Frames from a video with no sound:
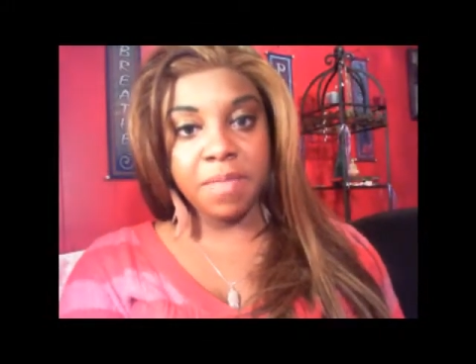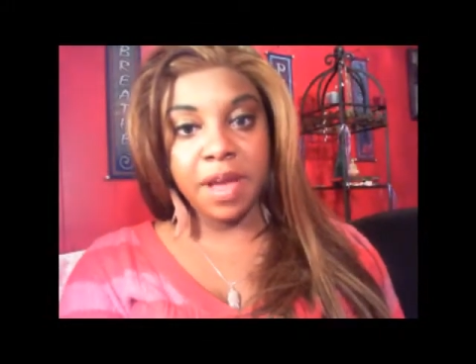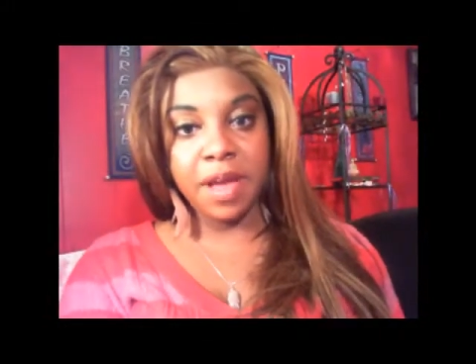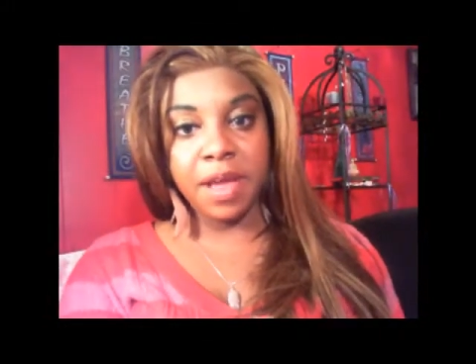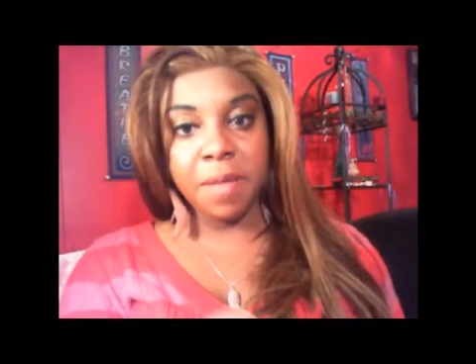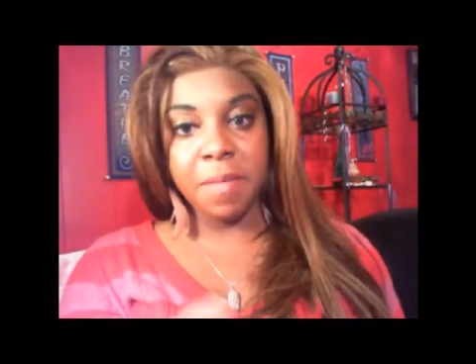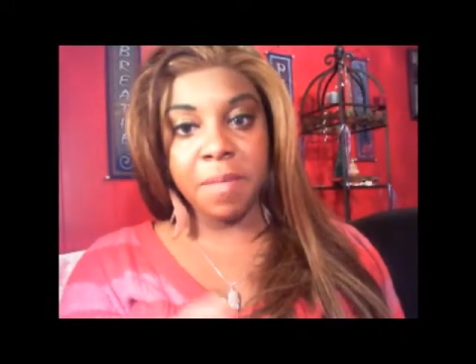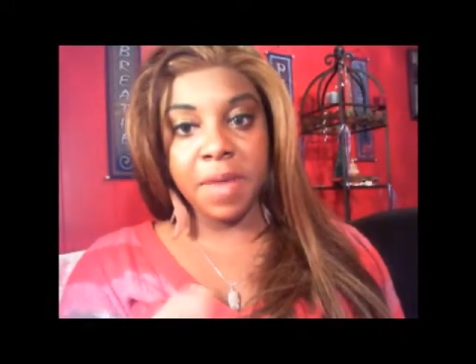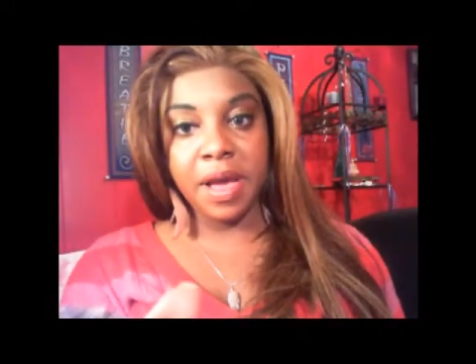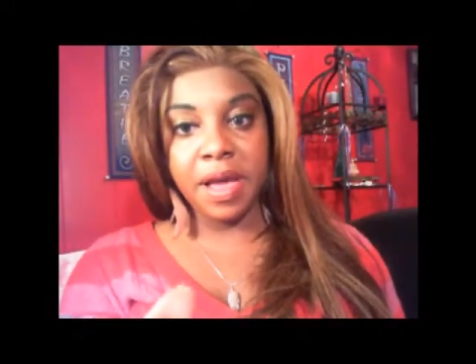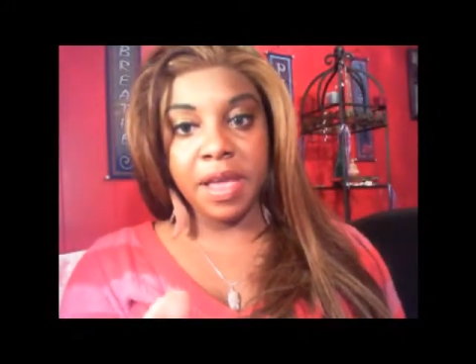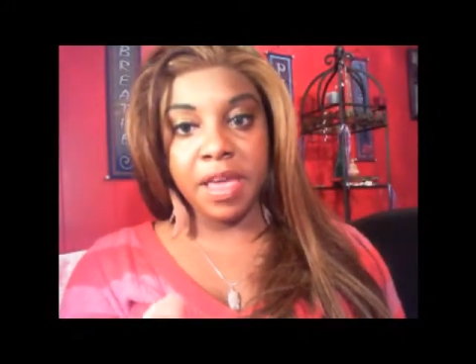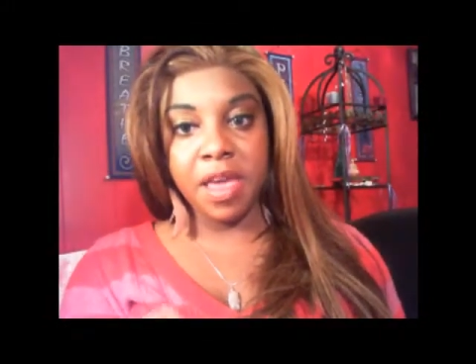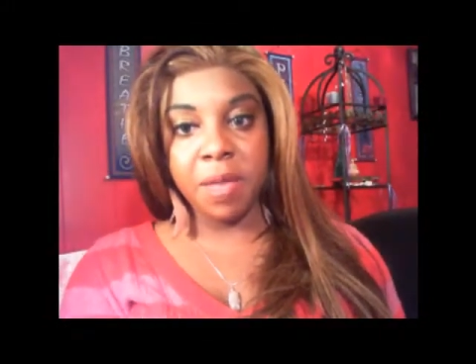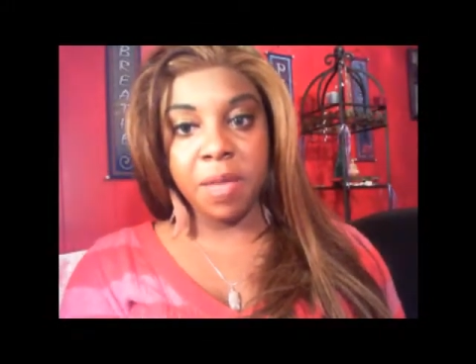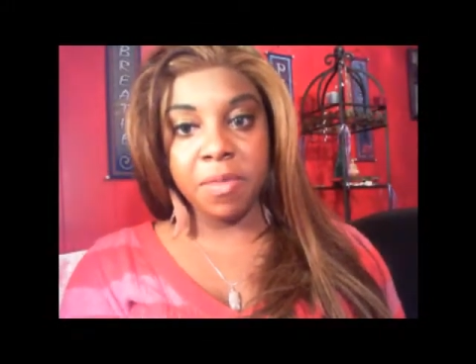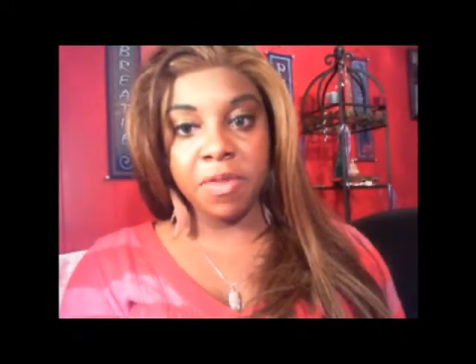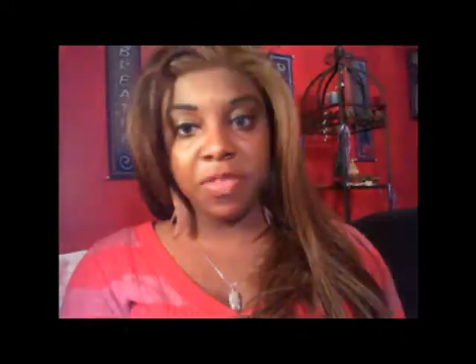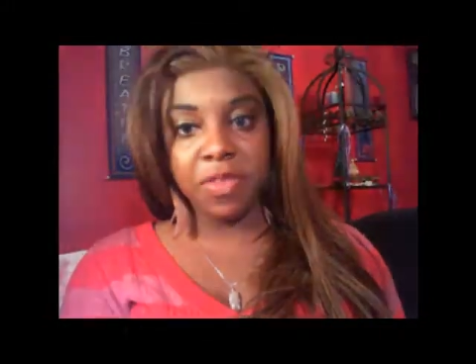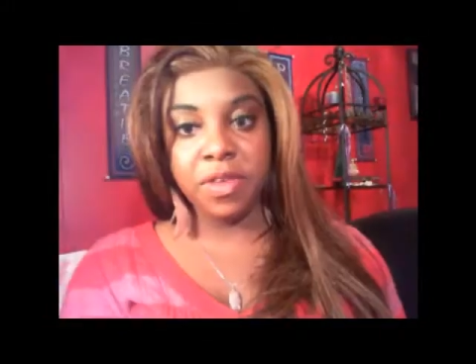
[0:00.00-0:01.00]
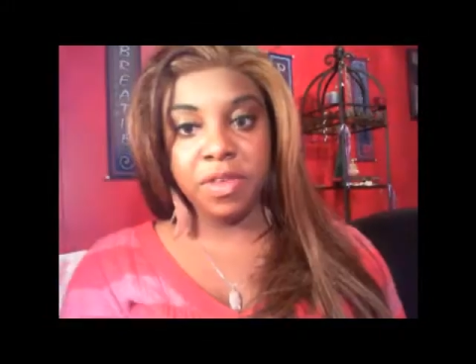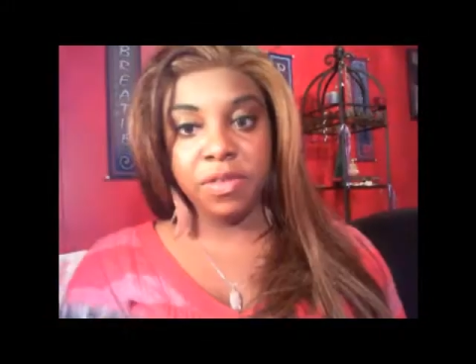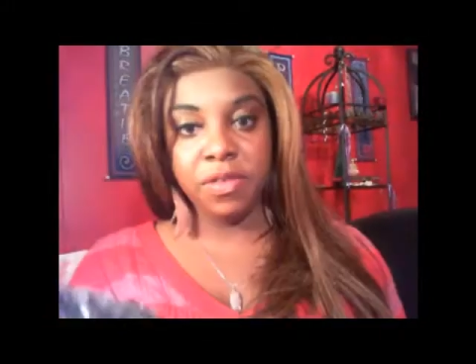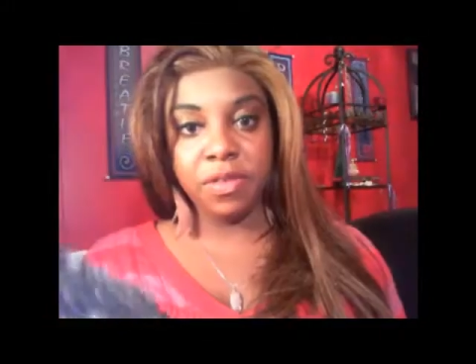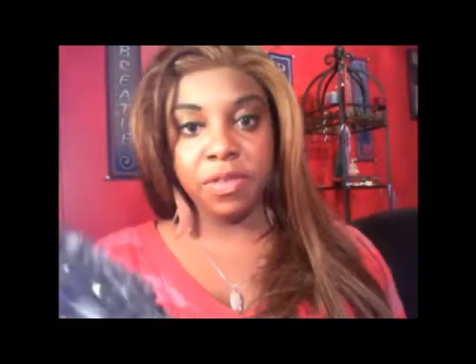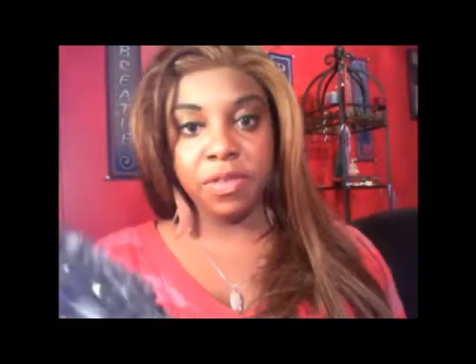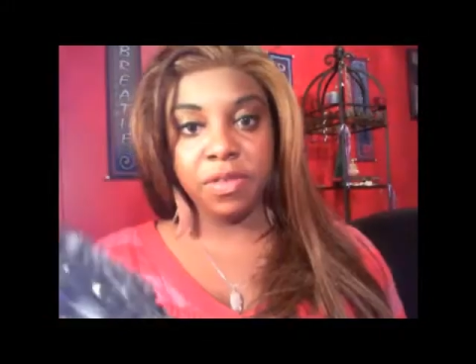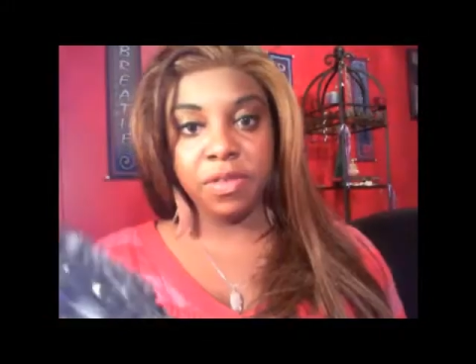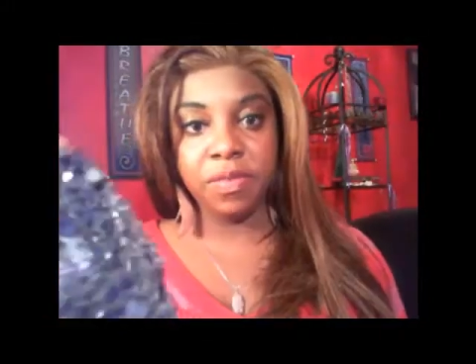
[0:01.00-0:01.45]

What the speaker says: by my amethyst.